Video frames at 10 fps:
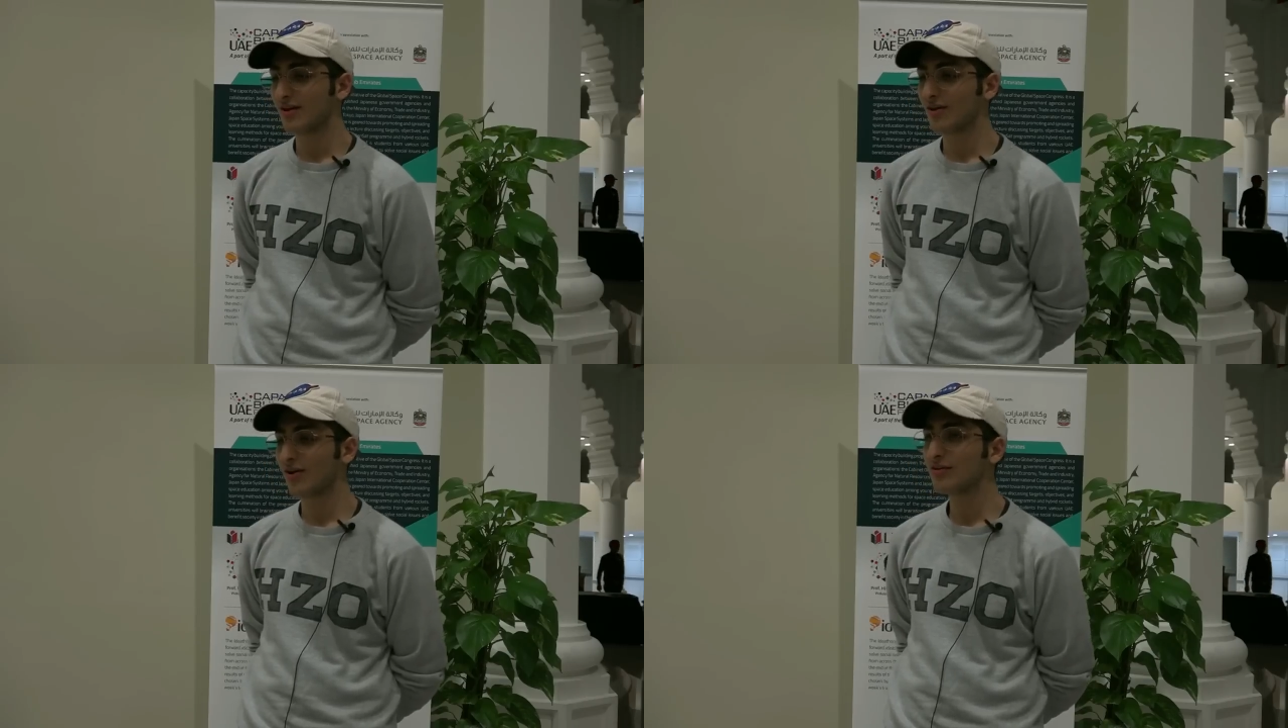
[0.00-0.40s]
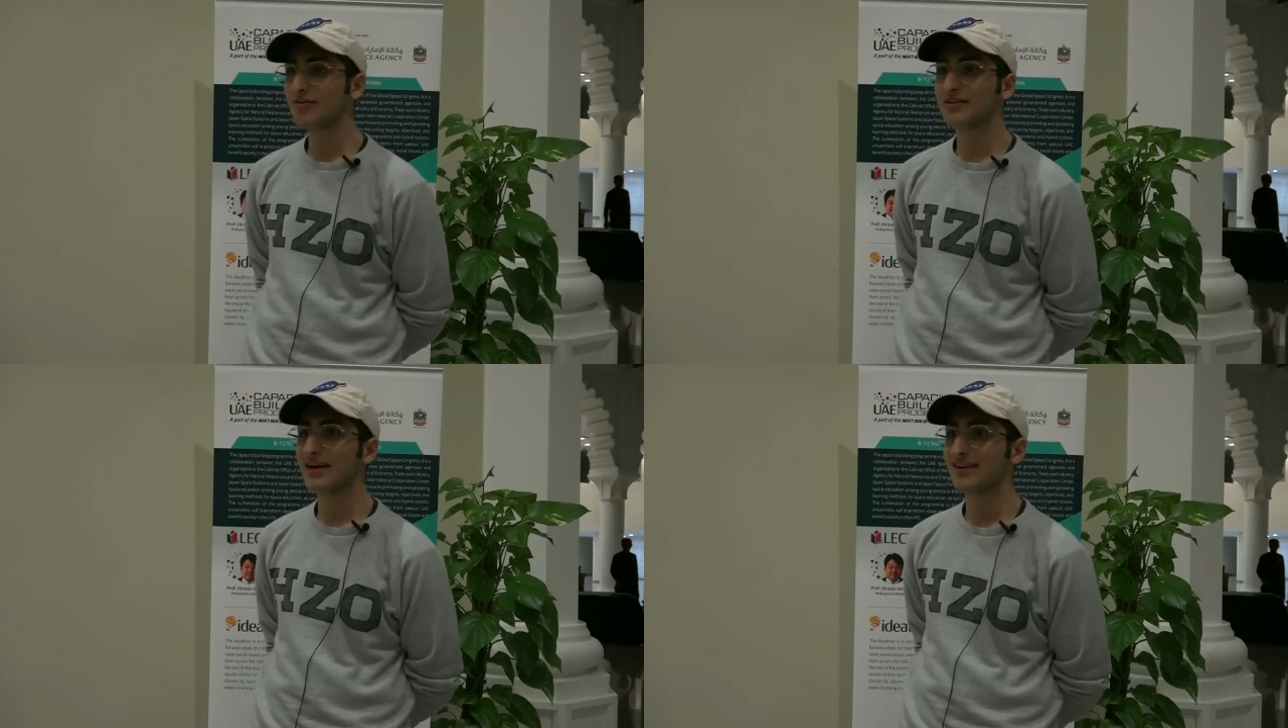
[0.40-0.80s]
all
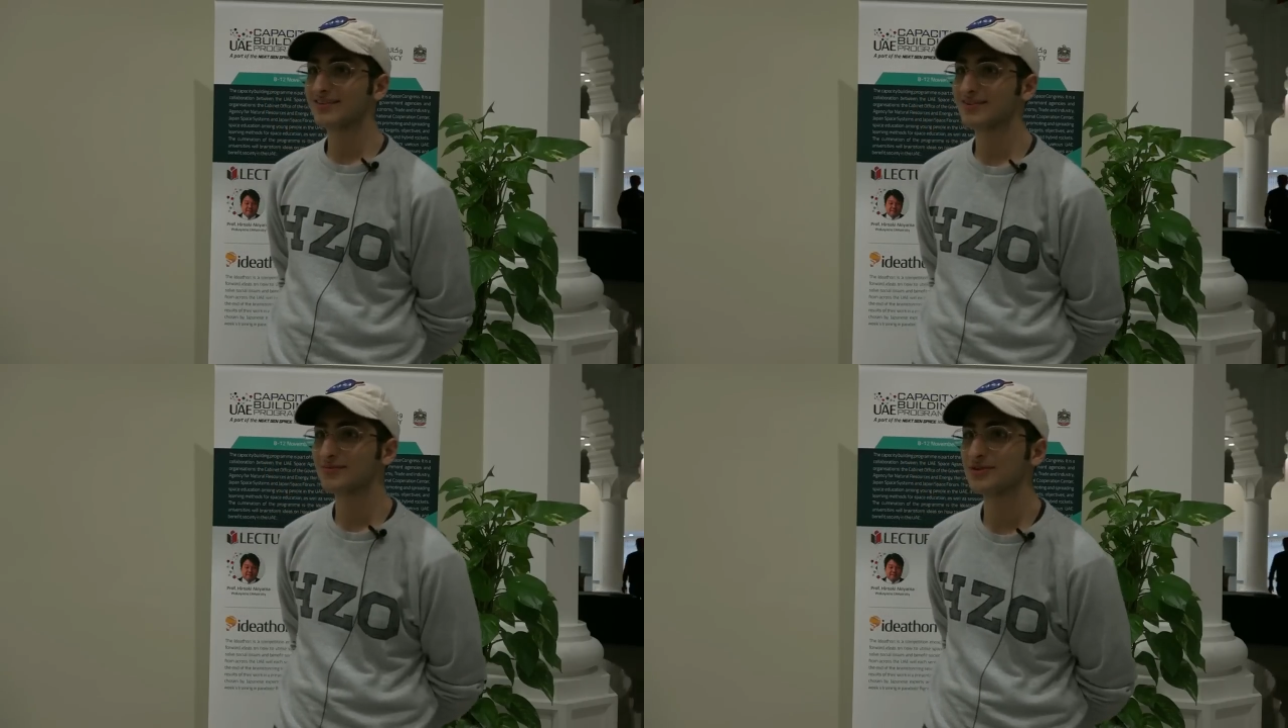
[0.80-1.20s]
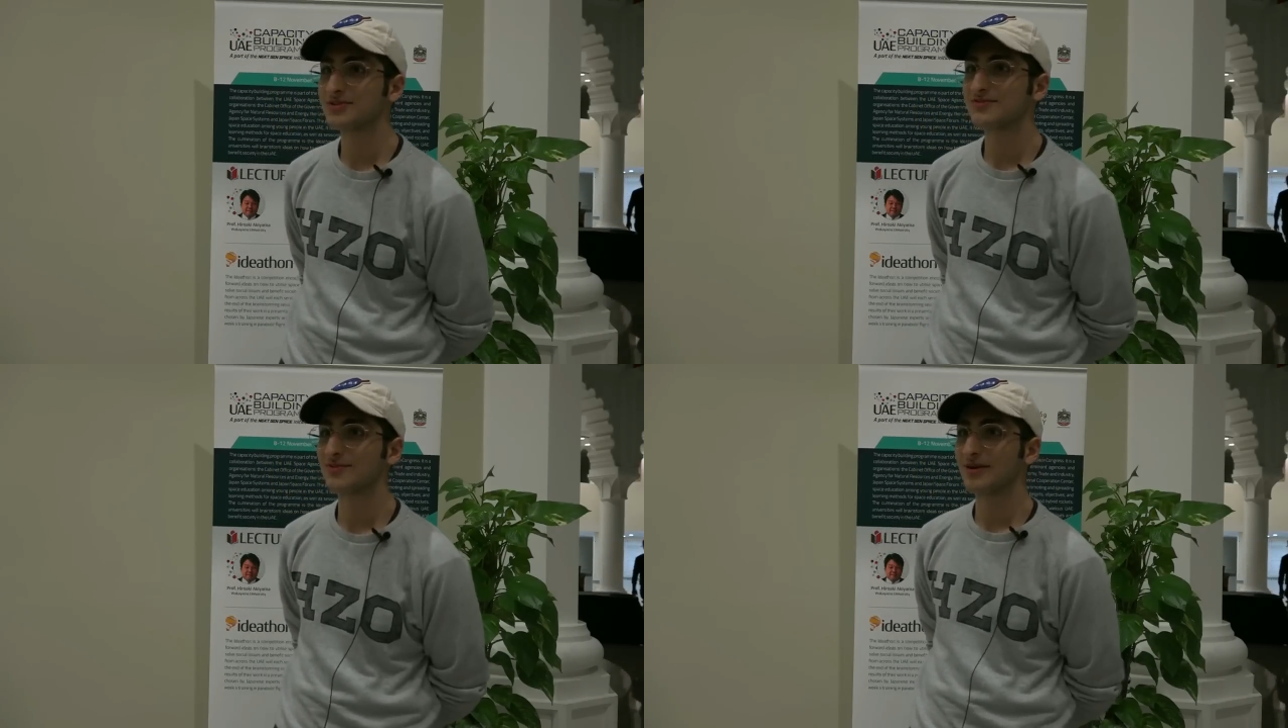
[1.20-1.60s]
of the talent
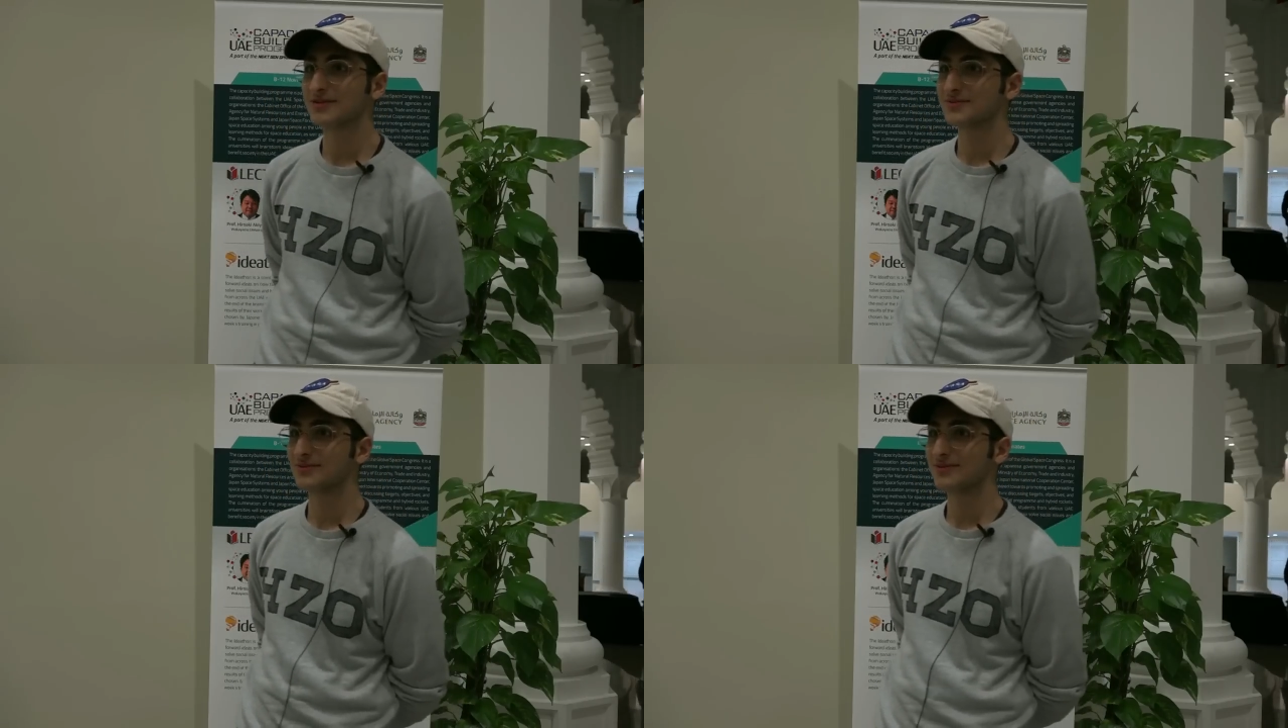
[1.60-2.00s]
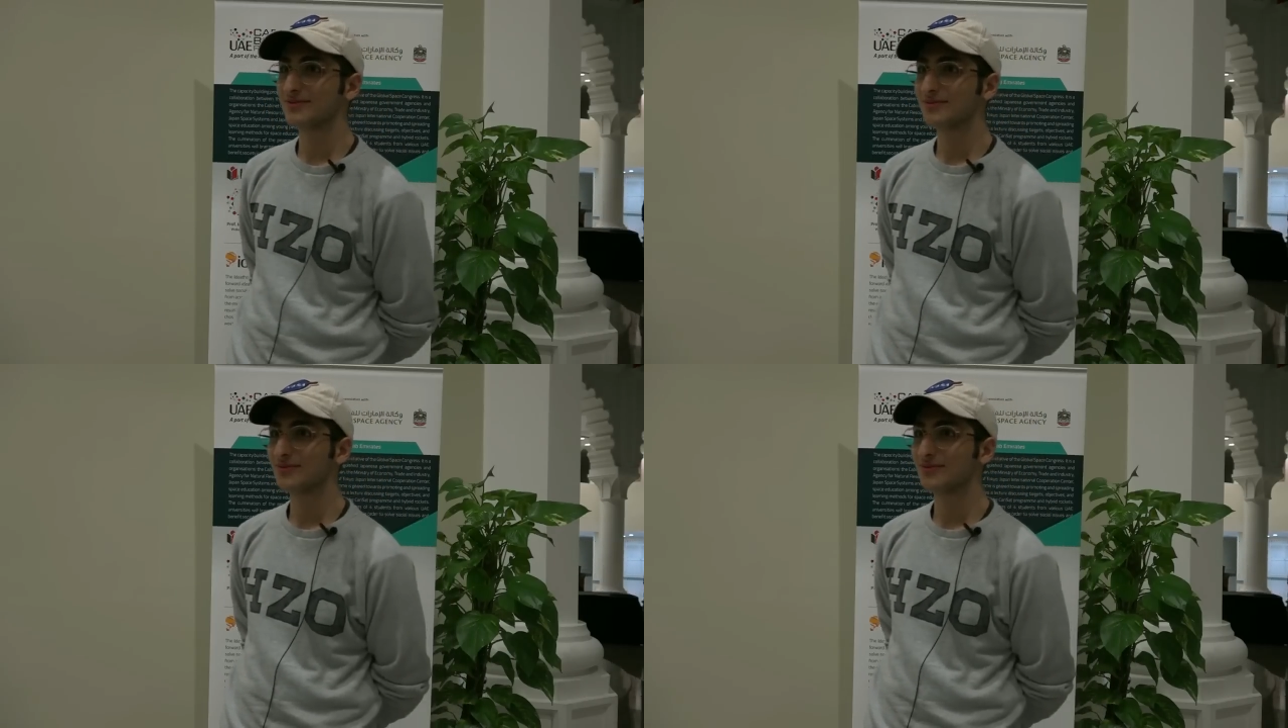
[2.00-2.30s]
emerges from high school.